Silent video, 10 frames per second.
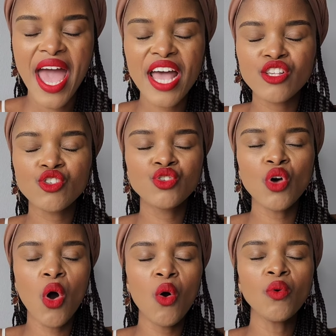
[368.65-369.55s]
And
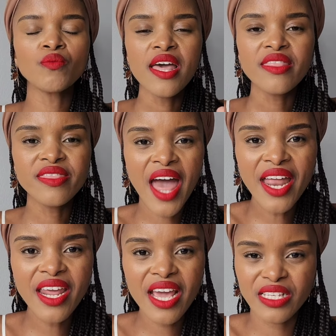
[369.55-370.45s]
so
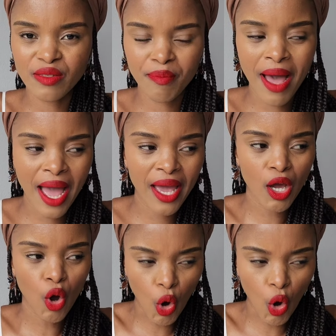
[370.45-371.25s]
that is my